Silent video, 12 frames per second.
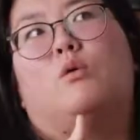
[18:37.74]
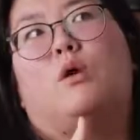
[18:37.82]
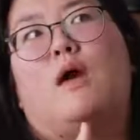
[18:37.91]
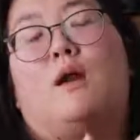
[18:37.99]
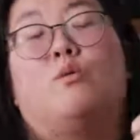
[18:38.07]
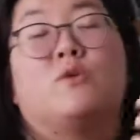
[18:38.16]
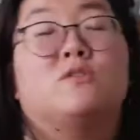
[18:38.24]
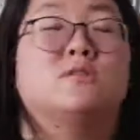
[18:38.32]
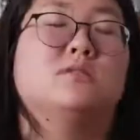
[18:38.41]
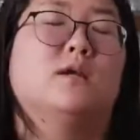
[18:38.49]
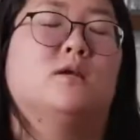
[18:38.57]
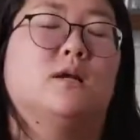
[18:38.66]
and with the
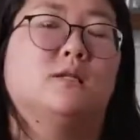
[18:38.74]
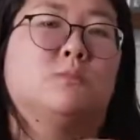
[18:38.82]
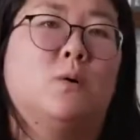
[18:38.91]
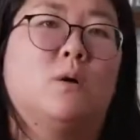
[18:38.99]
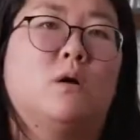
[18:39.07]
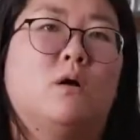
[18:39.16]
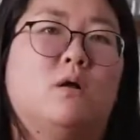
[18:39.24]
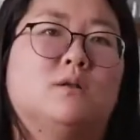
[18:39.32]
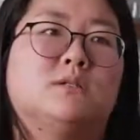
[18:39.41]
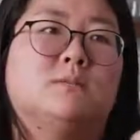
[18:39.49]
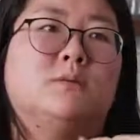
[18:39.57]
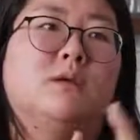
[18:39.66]
standardized protocol,
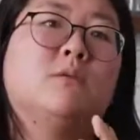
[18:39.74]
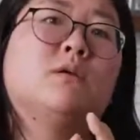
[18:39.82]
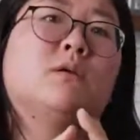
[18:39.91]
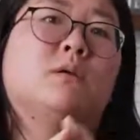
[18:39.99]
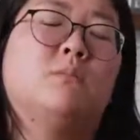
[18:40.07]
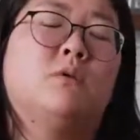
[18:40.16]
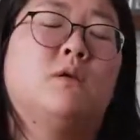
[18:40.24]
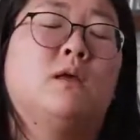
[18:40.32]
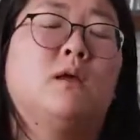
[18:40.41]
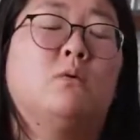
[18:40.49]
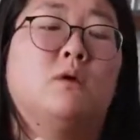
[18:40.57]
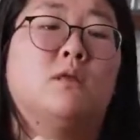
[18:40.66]
to be able to
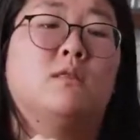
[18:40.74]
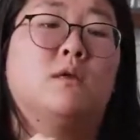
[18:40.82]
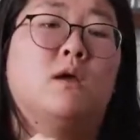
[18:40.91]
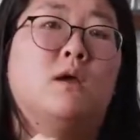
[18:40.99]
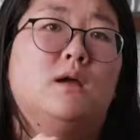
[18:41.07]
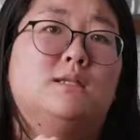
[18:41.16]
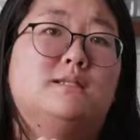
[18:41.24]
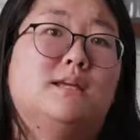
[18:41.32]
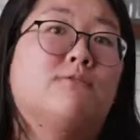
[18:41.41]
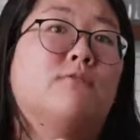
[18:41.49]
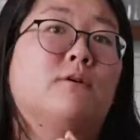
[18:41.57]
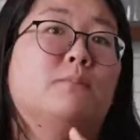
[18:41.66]
communicate with
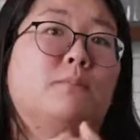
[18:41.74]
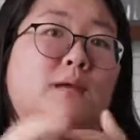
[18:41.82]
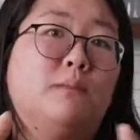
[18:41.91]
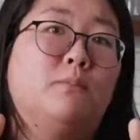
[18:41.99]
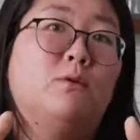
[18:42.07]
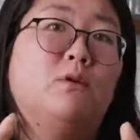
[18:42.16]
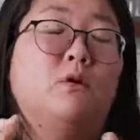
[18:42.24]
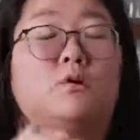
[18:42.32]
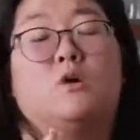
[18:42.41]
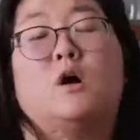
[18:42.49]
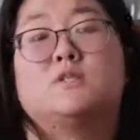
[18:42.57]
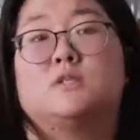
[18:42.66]
different people
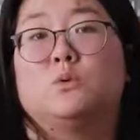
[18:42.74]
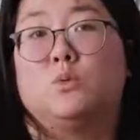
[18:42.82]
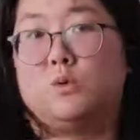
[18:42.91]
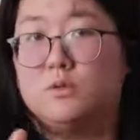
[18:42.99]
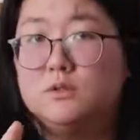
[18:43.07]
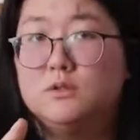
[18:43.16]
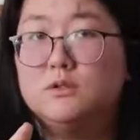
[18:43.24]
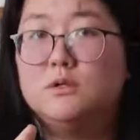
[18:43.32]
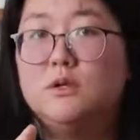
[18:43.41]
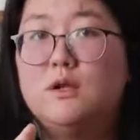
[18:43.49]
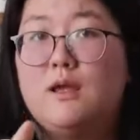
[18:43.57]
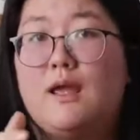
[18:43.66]
across the world.
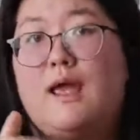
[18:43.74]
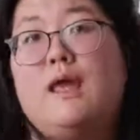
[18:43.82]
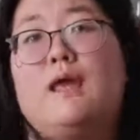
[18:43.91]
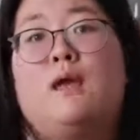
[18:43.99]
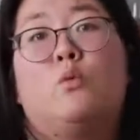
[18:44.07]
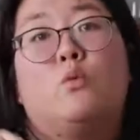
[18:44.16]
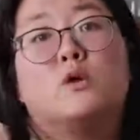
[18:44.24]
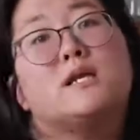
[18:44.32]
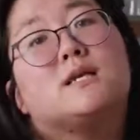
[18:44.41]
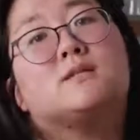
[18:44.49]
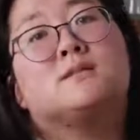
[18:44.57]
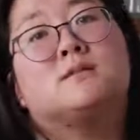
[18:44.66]
Hey, we're
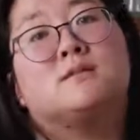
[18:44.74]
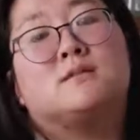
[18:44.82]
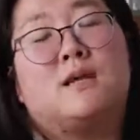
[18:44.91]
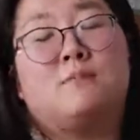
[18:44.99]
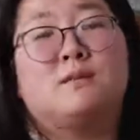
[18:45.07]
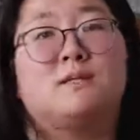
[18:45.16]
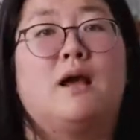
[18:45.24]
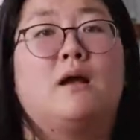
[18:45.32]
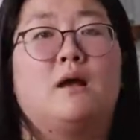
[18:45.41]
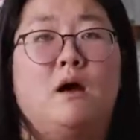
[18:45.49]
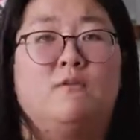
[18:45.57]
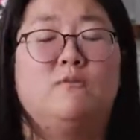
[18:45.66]
tasting the same
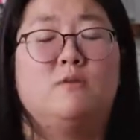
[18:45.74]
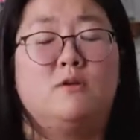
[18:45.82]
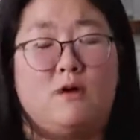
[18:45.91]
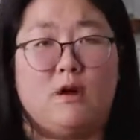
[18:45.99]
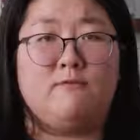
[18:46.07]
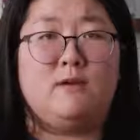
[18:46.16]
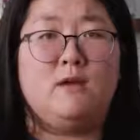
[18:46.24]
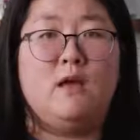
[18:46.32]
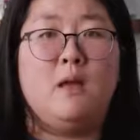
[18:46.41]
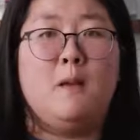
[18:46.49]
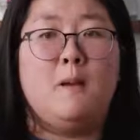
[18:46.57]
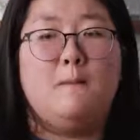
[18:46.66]
exact coffee,
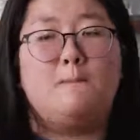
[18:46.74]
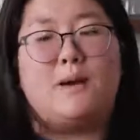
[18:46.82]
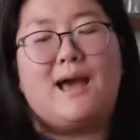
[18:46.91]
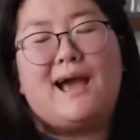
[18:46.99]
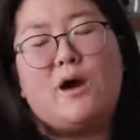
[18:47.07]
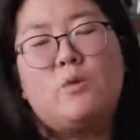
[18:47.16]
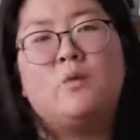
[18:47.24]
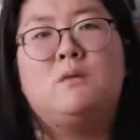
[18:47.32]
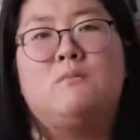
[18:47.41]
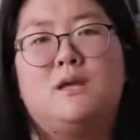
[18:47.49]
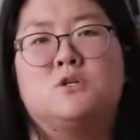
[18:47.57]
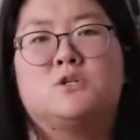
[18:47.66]
but how do we
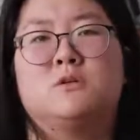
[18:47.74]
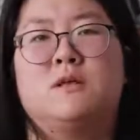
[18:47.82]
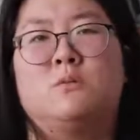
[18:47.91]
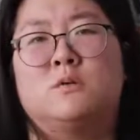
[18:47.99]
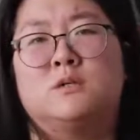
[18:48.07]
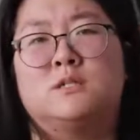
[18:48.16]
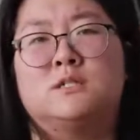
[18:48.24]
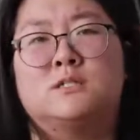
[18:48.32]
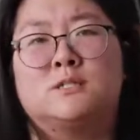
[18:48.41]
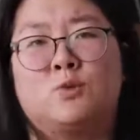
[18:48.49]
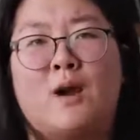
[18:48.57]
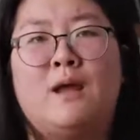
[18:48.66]
make sure that we're
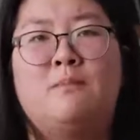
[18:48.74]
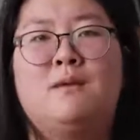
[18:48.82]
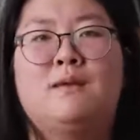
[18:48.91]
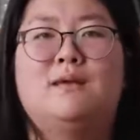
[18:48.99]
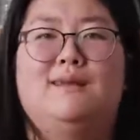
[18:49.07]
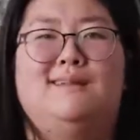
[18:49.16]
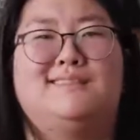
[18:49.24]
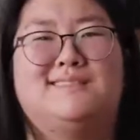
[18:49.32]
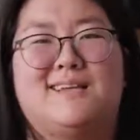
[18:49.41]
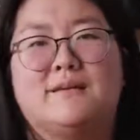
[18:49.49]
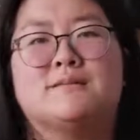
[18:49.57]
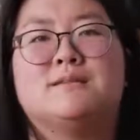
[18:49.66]
describing it and
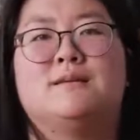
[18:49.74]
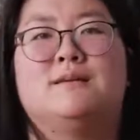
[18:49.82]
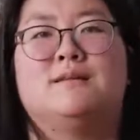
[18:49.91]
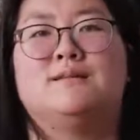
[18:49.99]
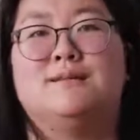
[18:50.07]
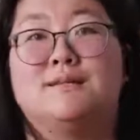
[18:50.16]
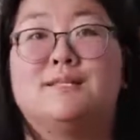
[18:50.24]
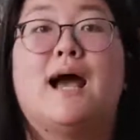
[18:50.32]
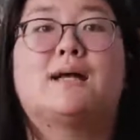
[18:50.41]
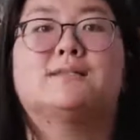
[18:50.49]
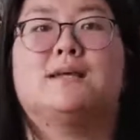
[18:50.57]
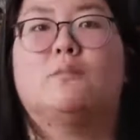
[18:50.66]
assessing it in the
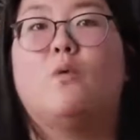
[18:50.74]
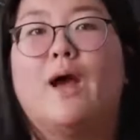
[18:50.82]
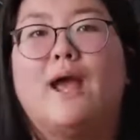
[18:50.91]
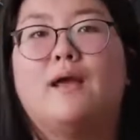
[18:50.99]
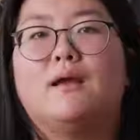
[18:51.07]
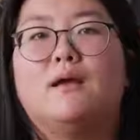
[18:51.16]
exact same way?